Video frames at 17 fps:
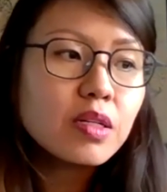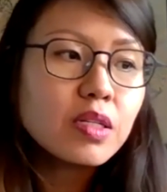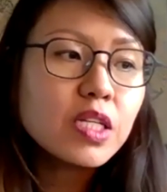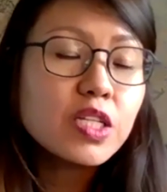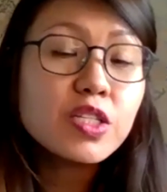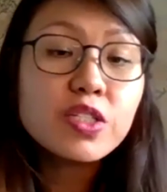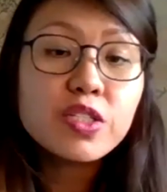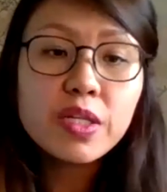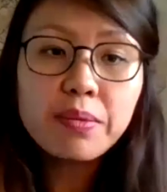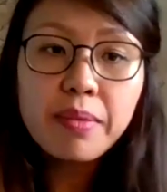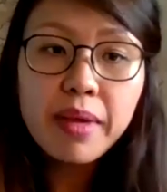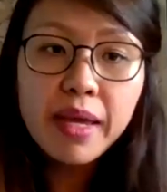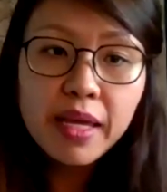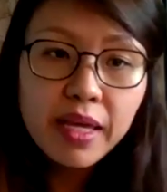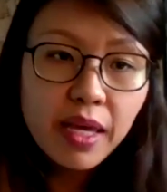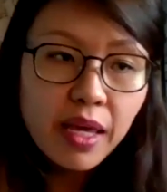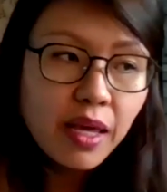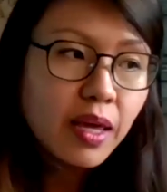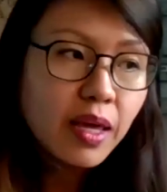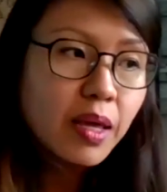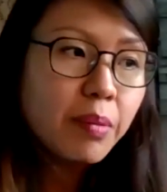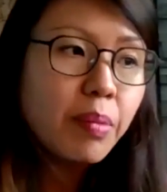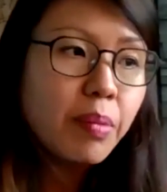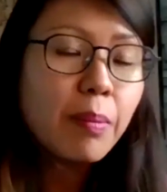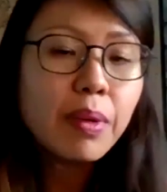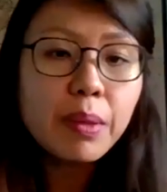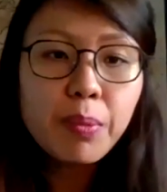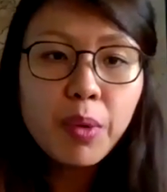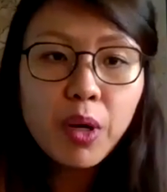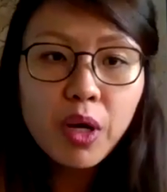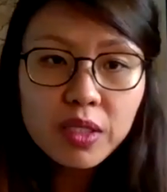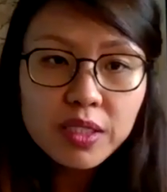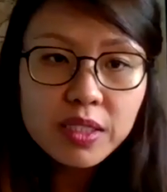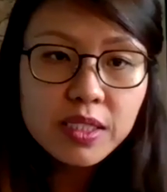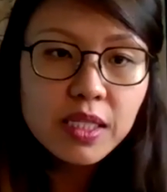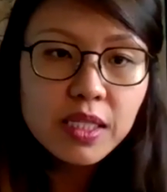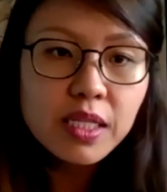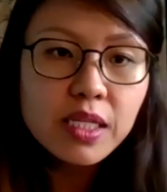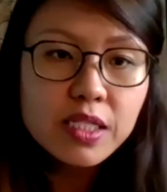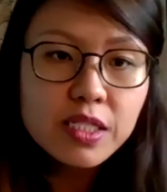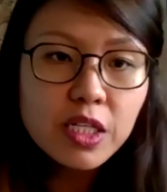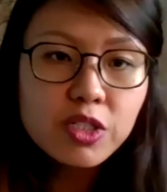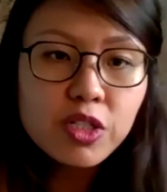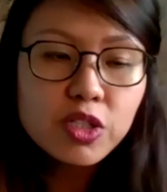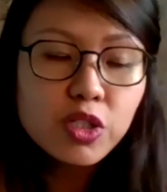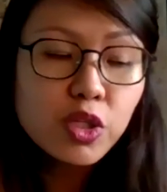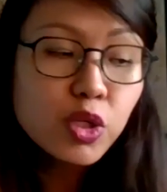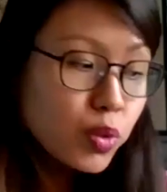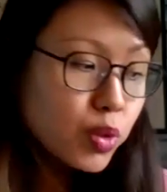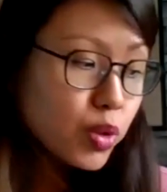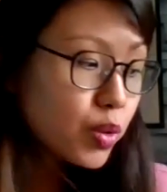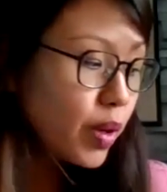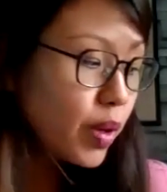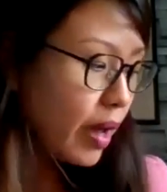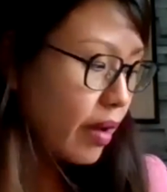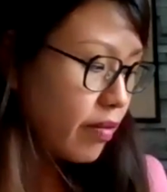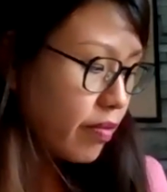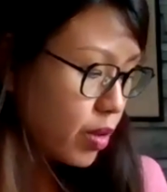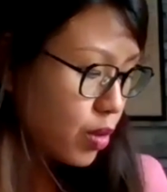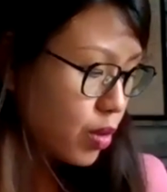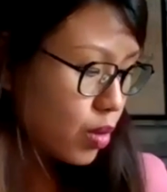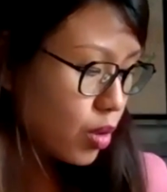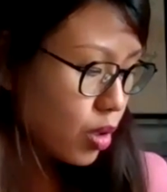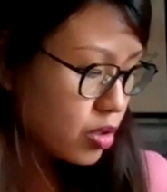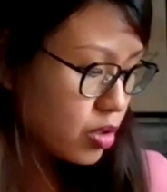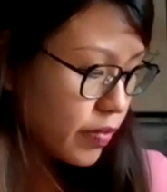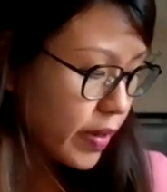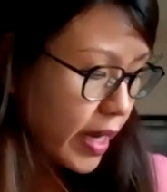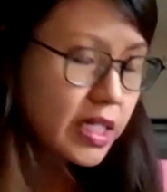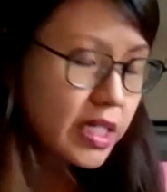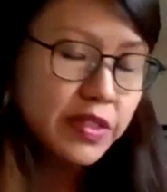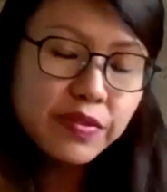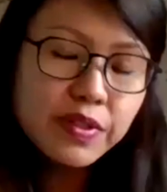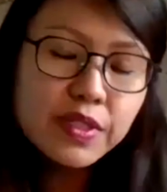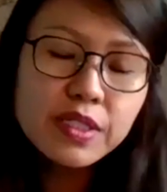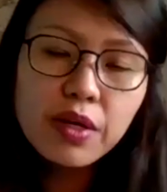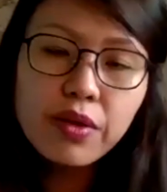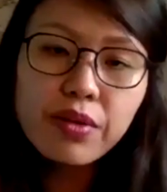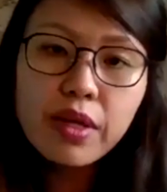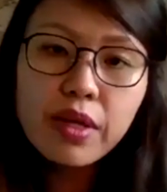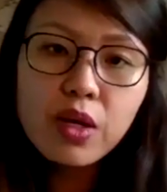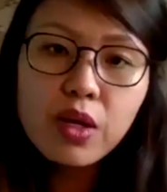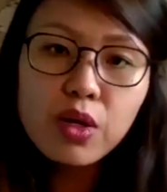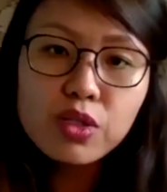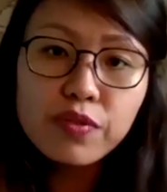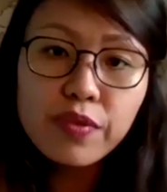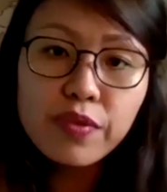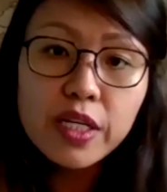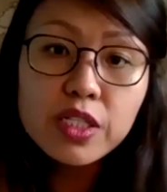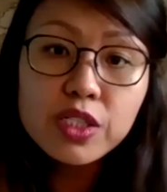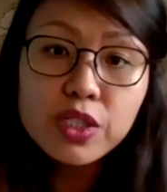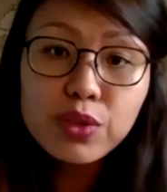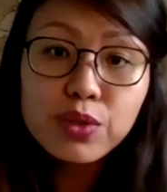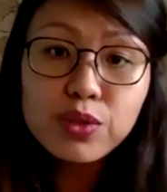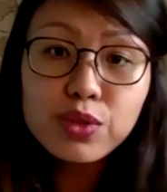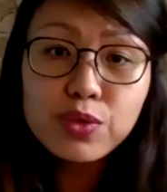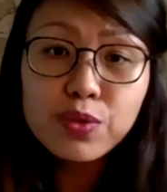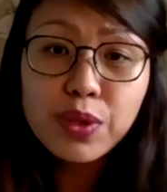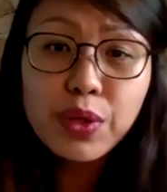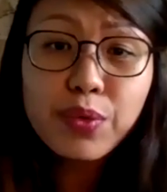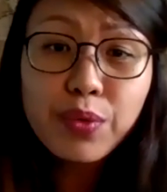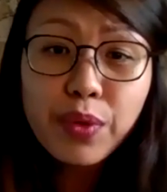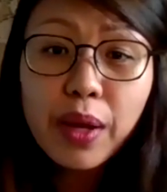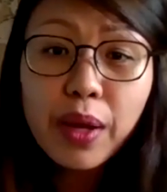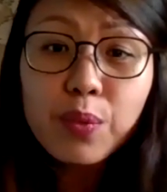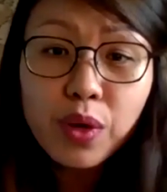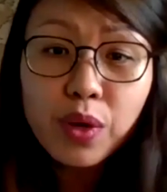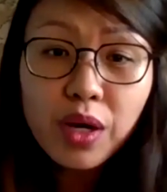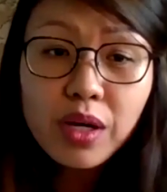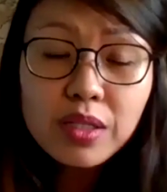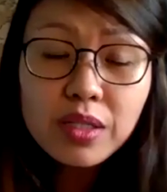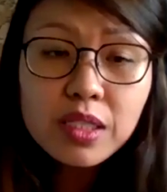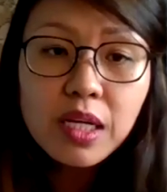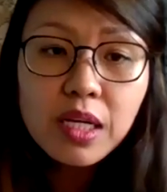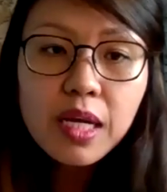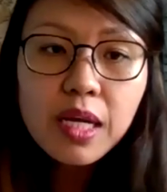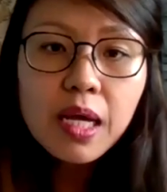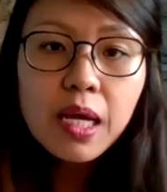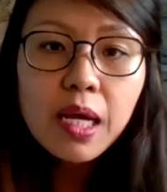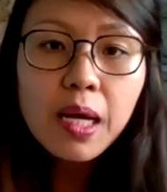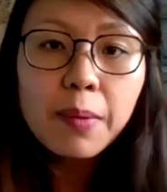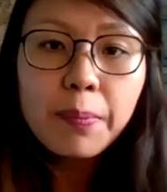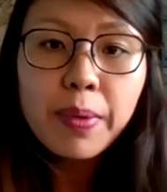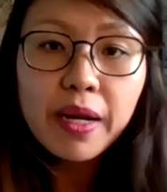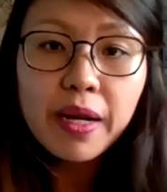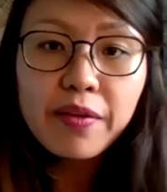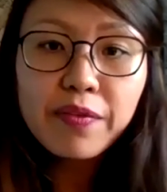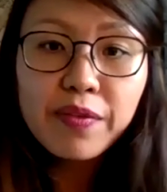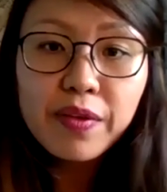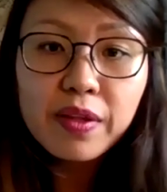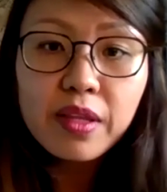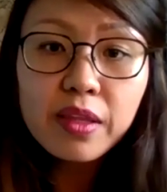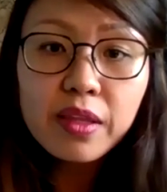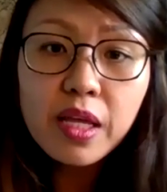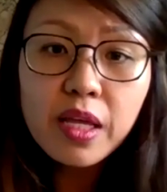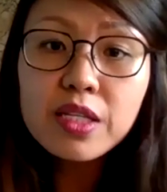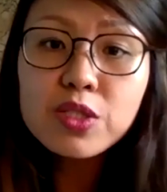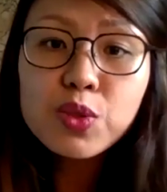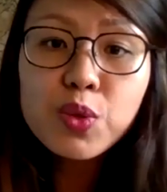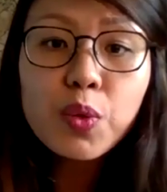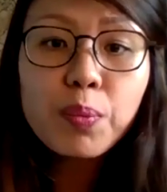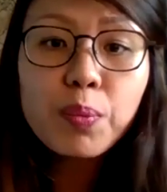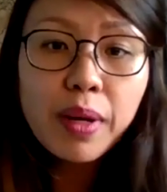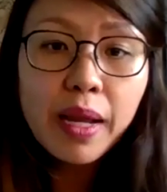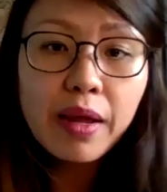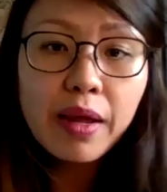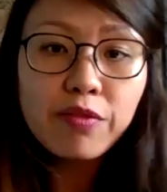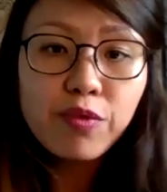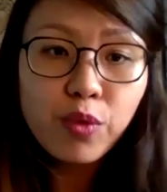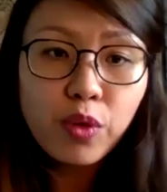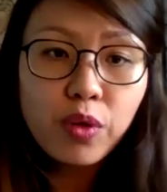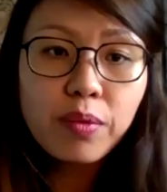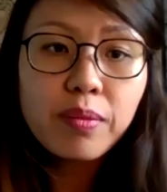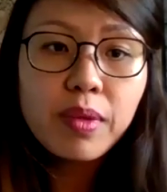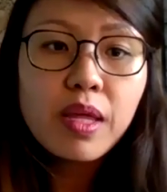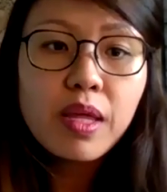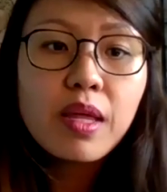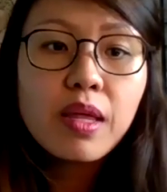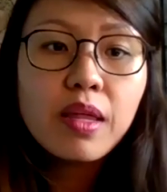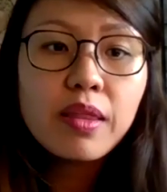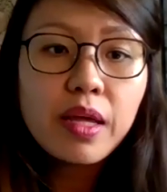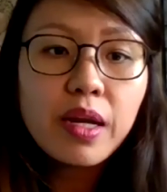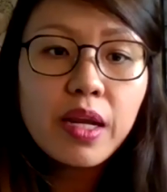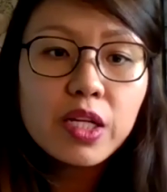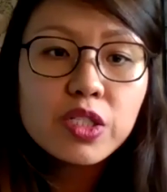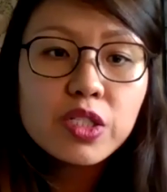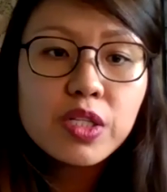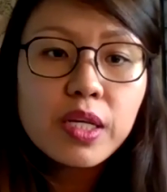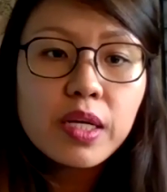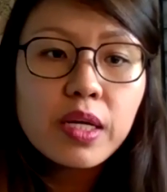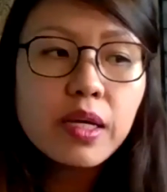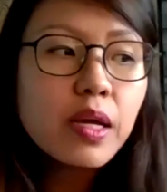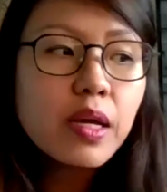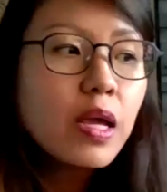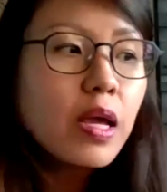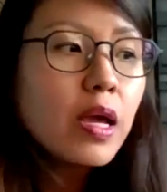decision making, public policy, etc. So you do have, you know, lots of activists out there, lots of NGOs doing great work, but I feel that there's no platform that actually